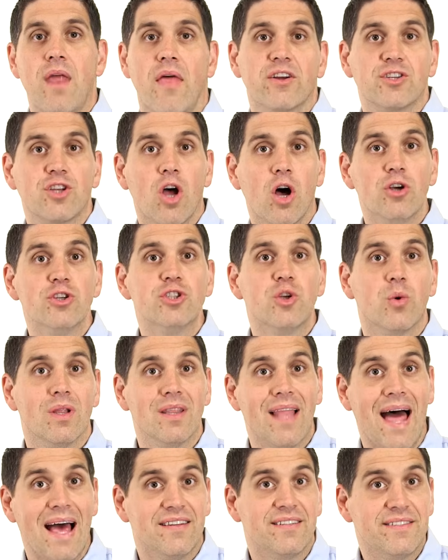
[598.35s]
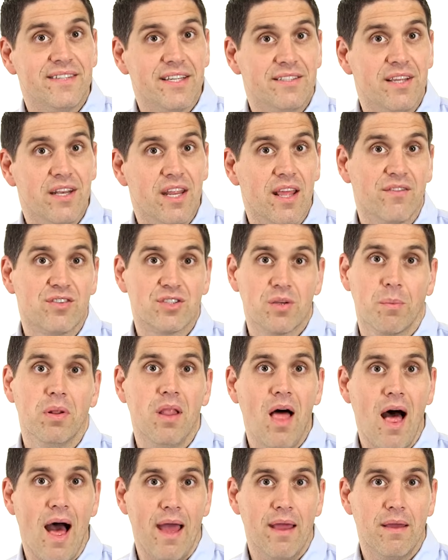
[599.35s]
Now there's also elasticity of
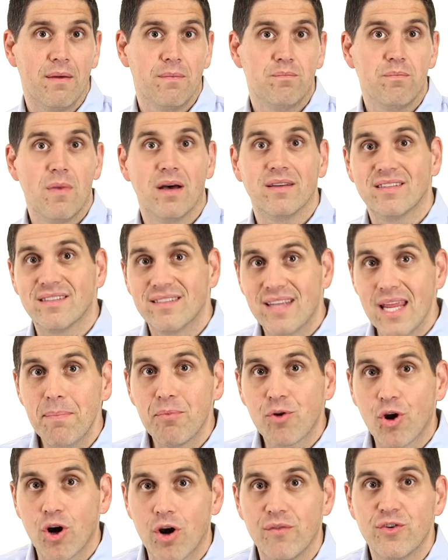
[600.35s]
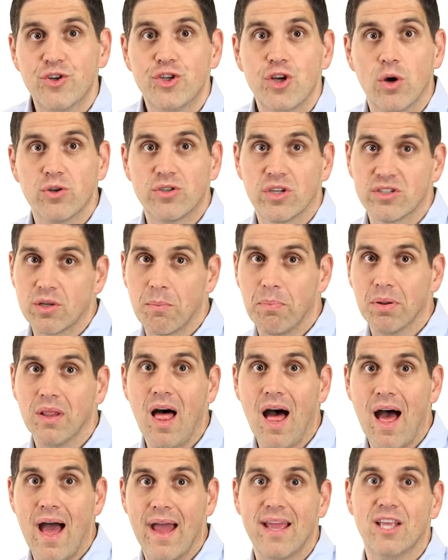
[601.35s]
supply. A steep curve shows the
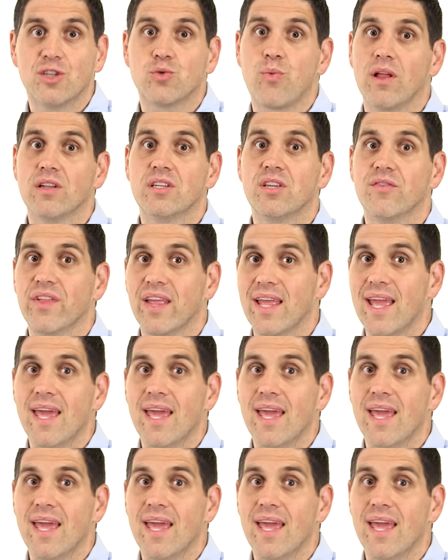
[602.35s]
supply is relatively